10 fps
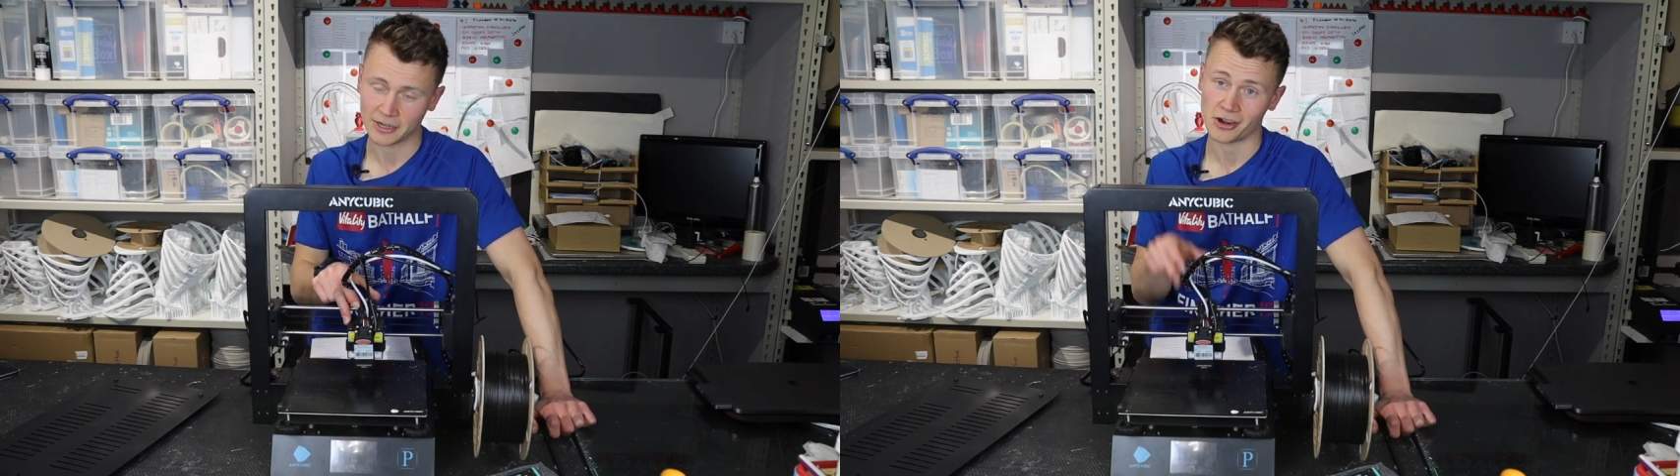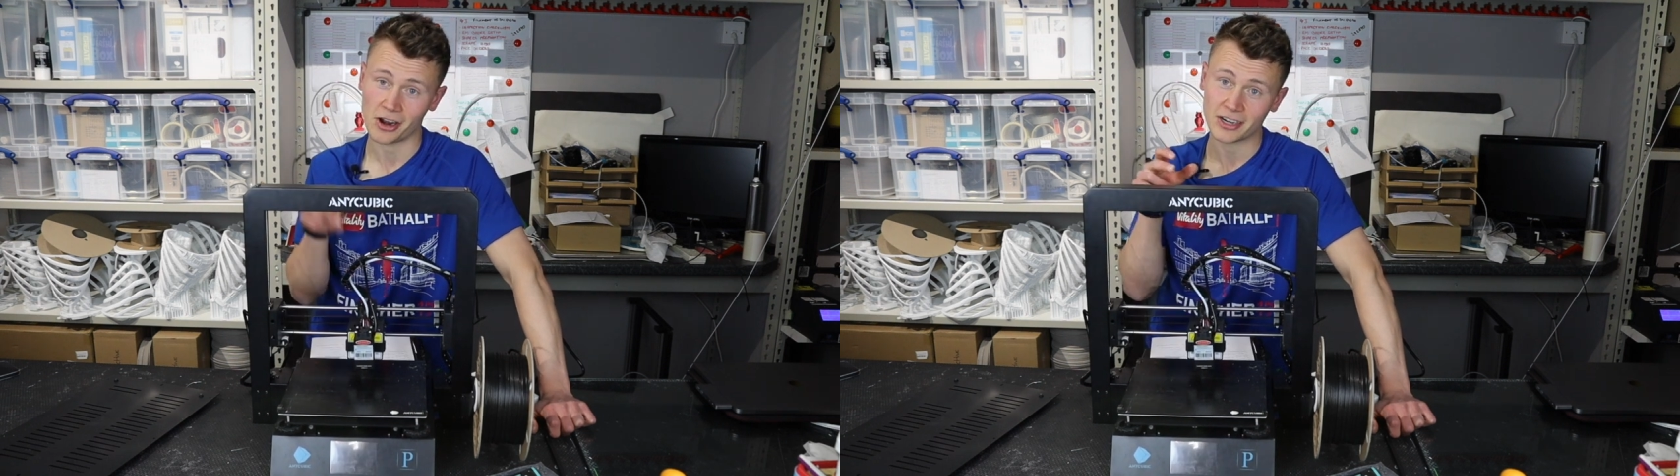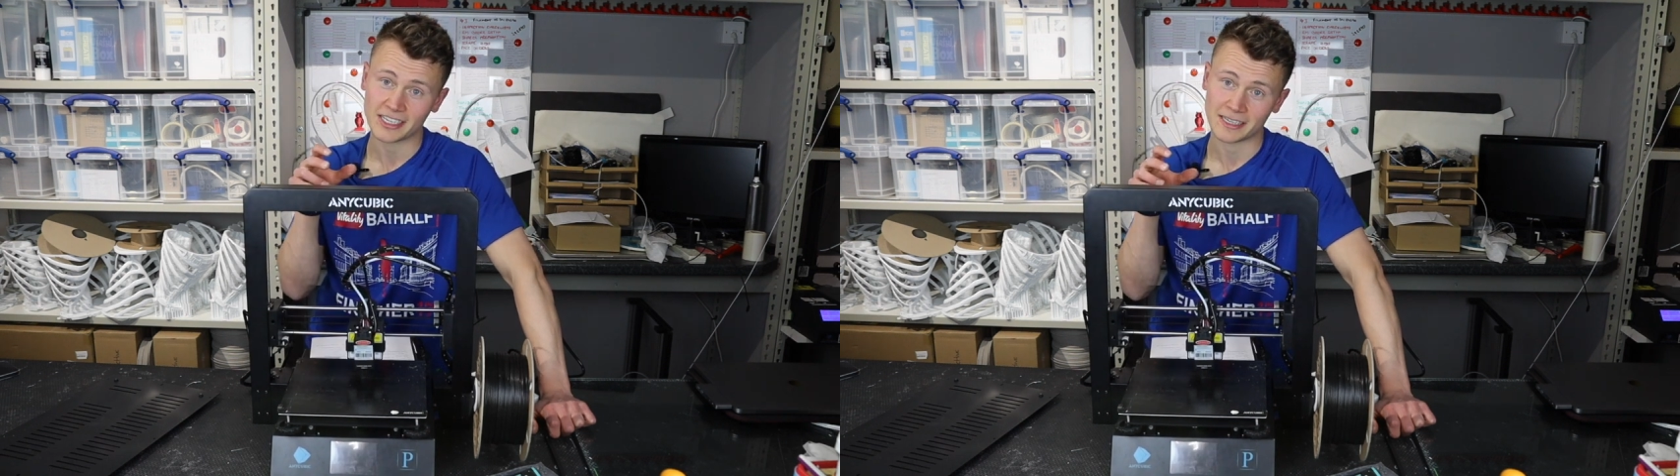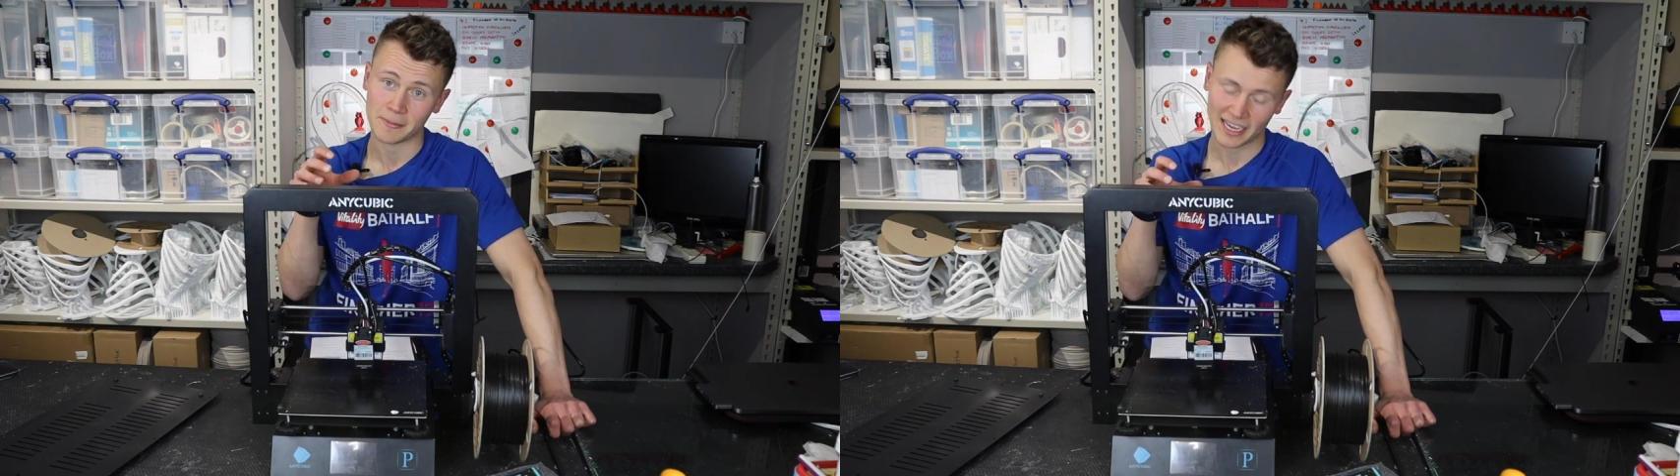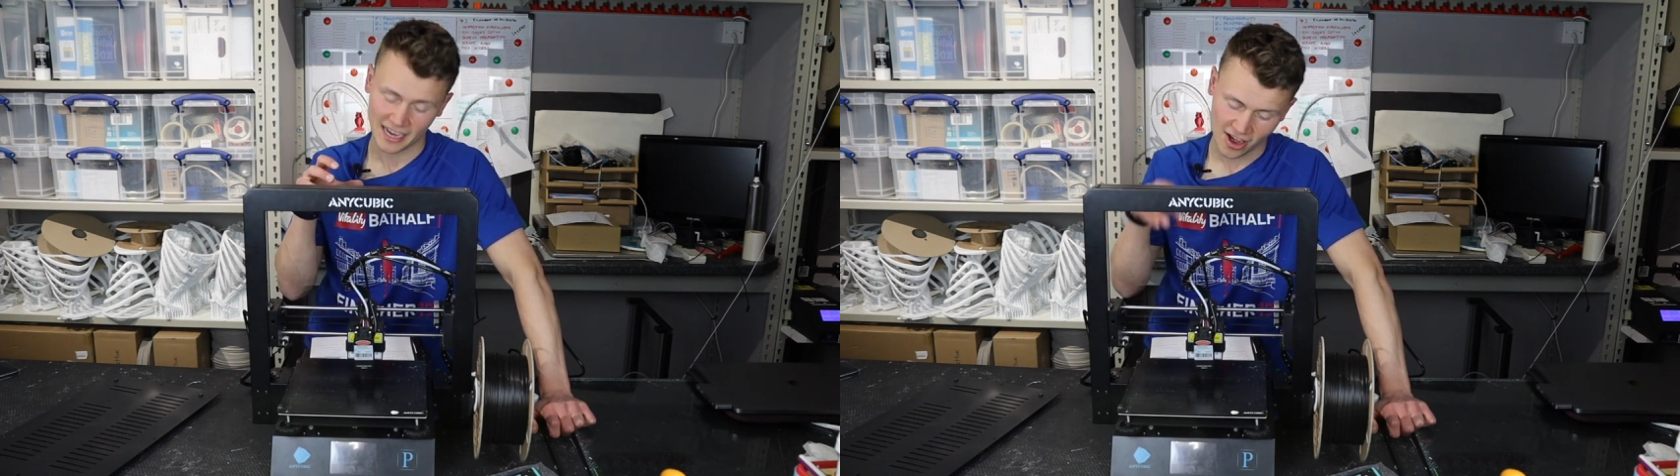Not only does it
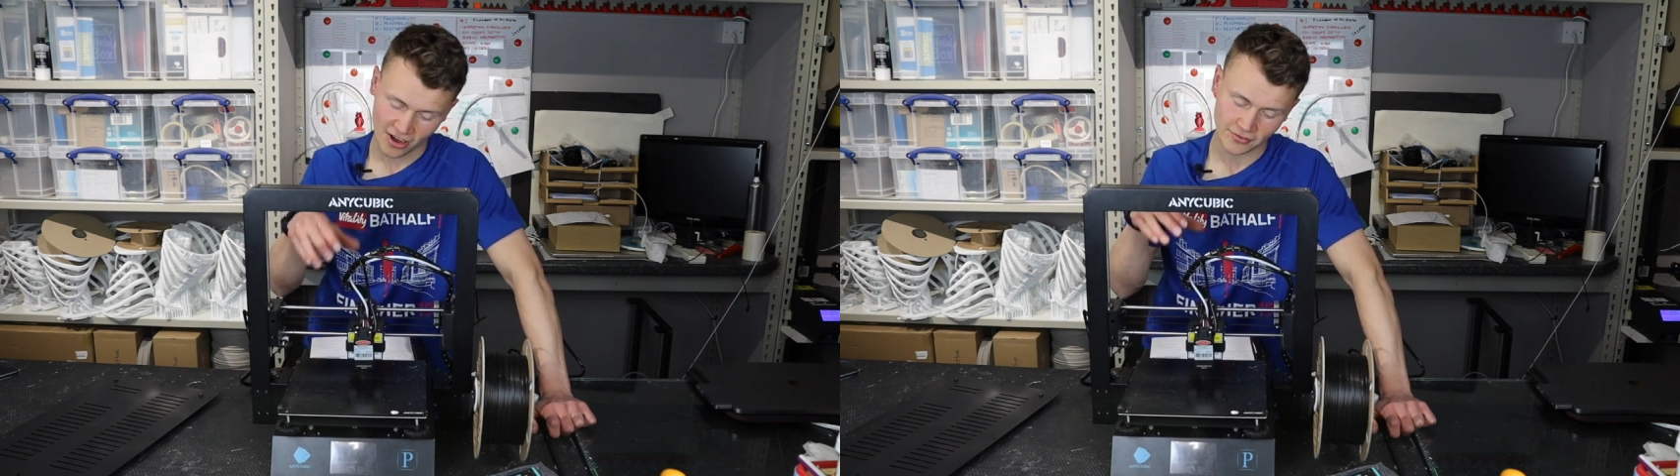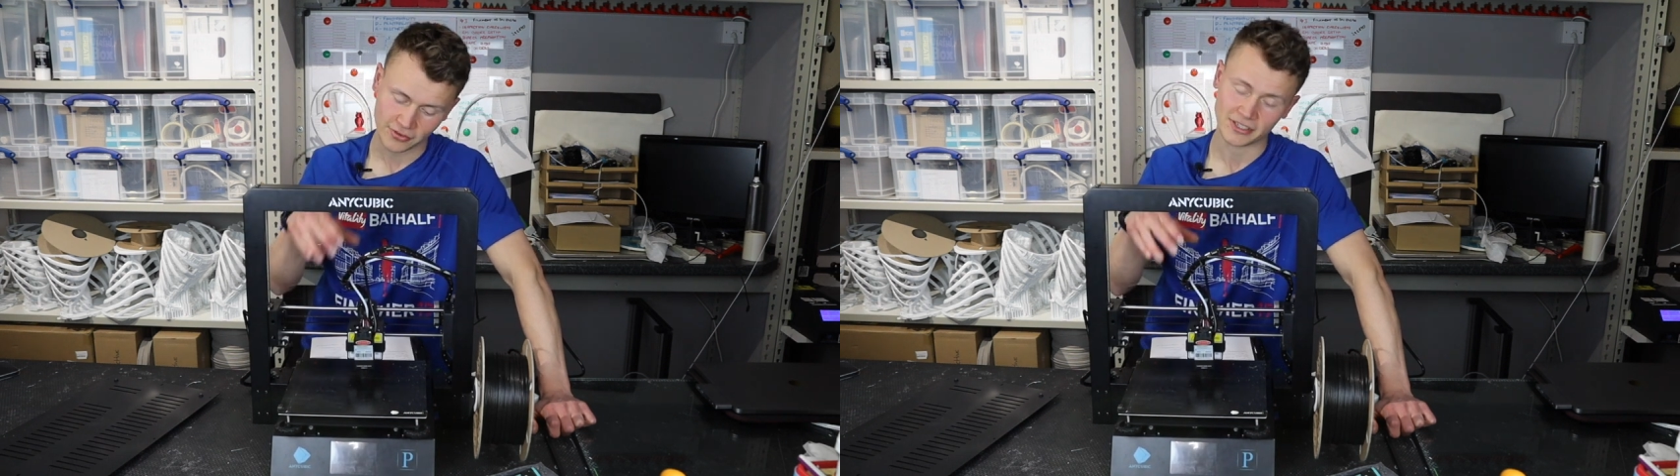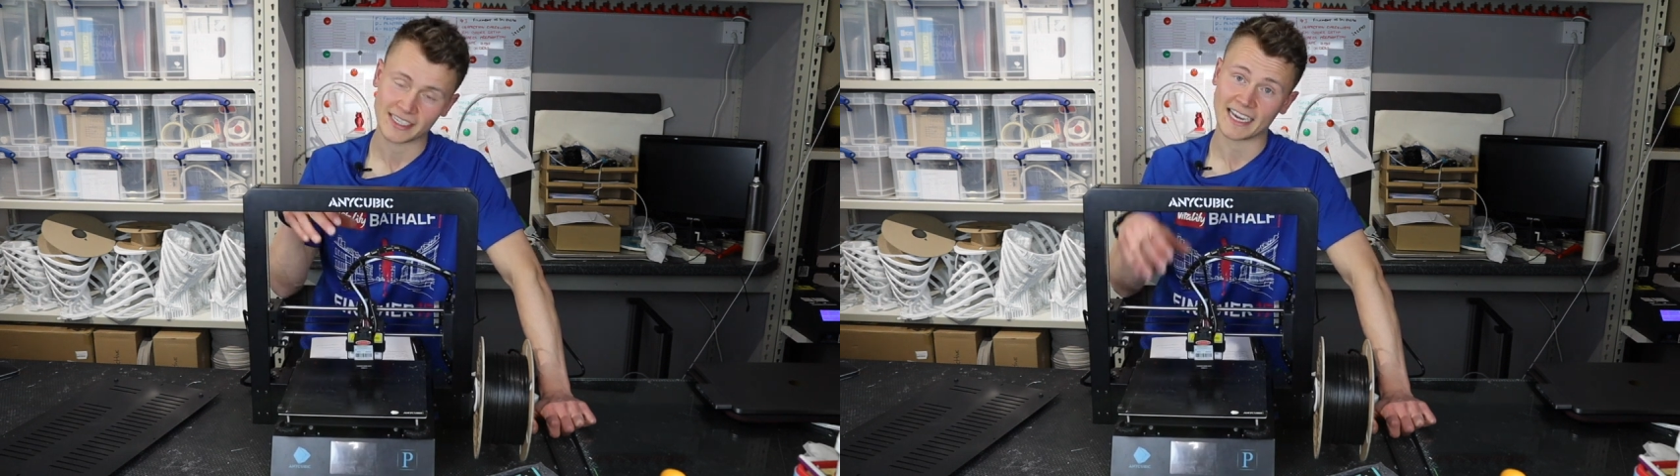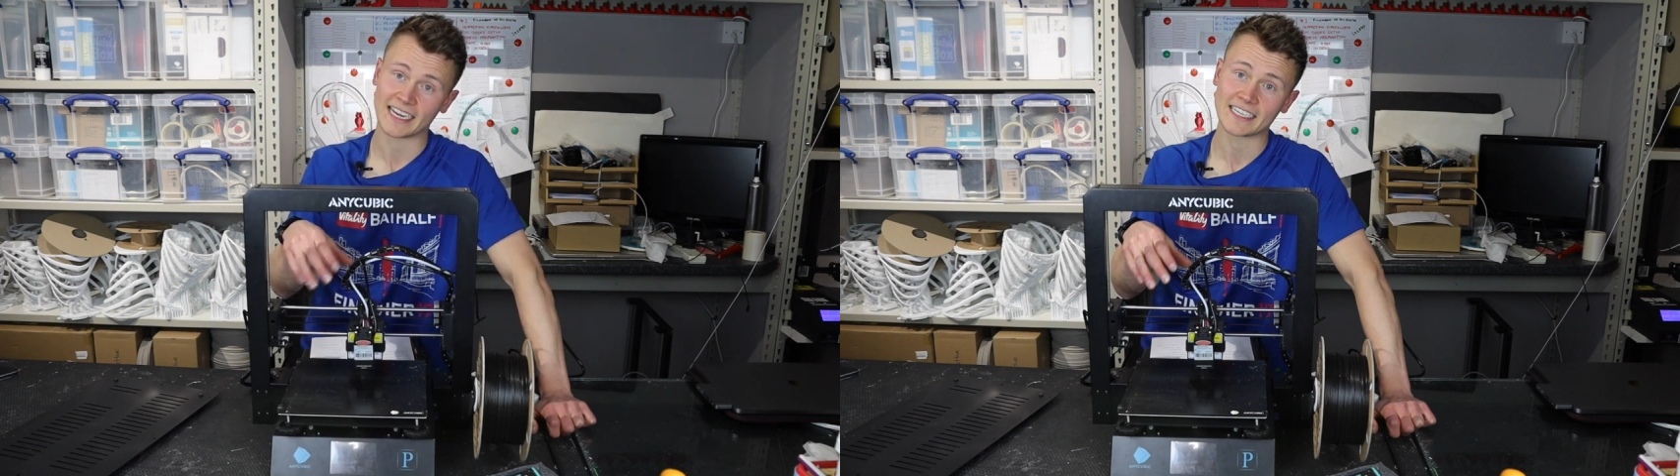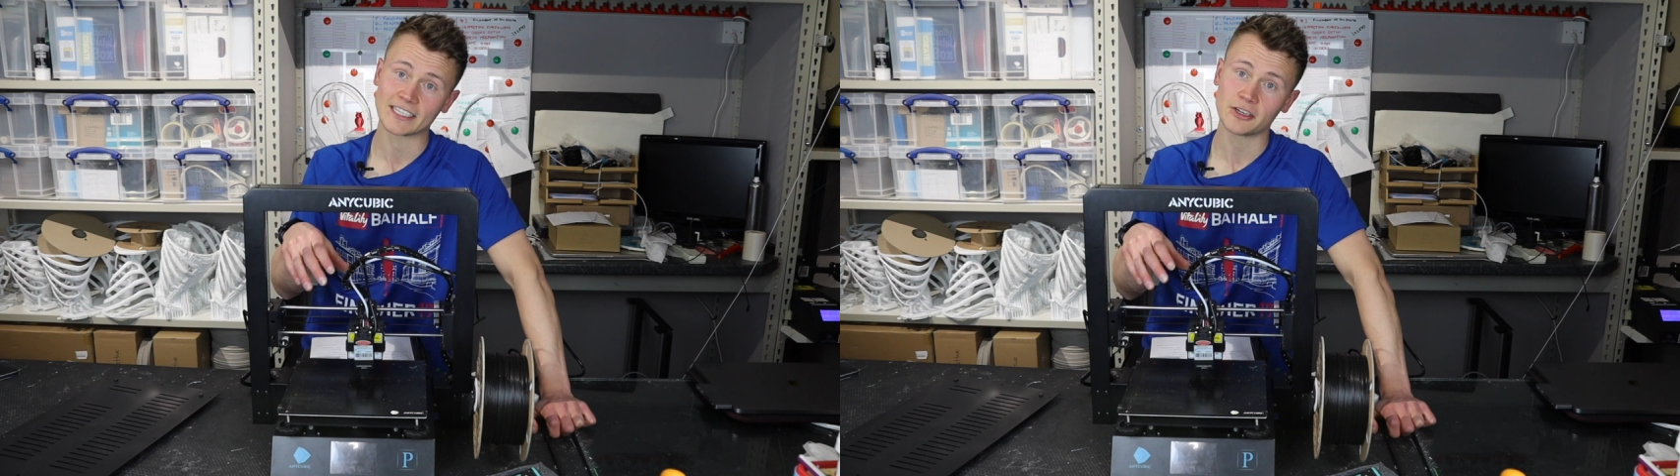make it hard for you to
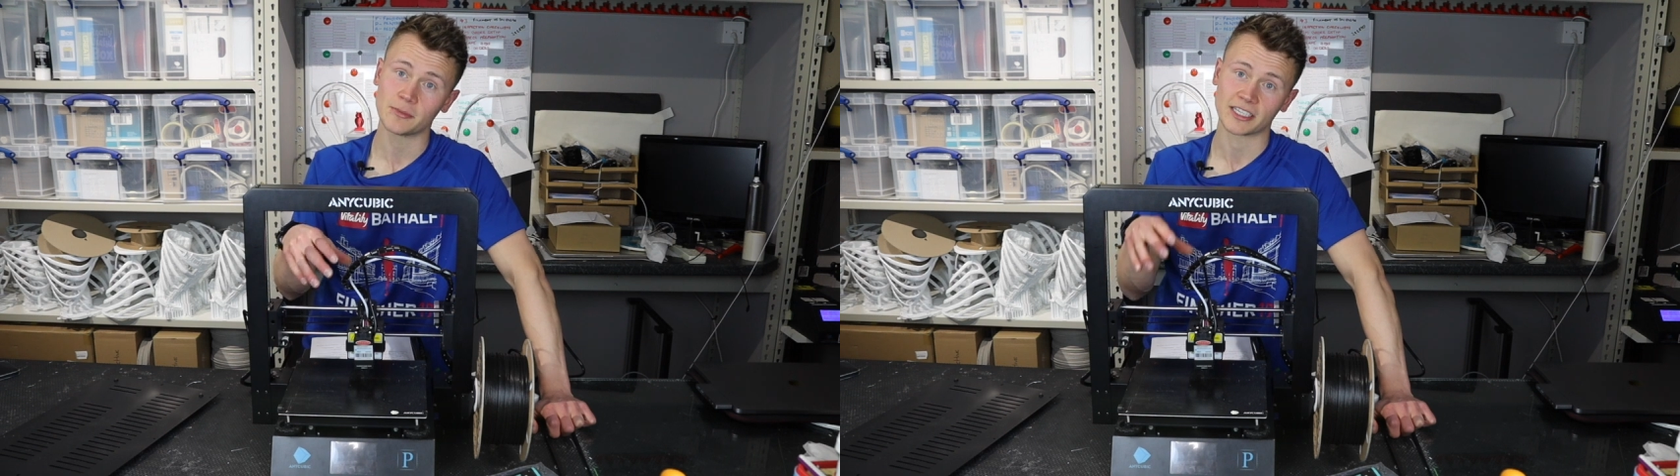get into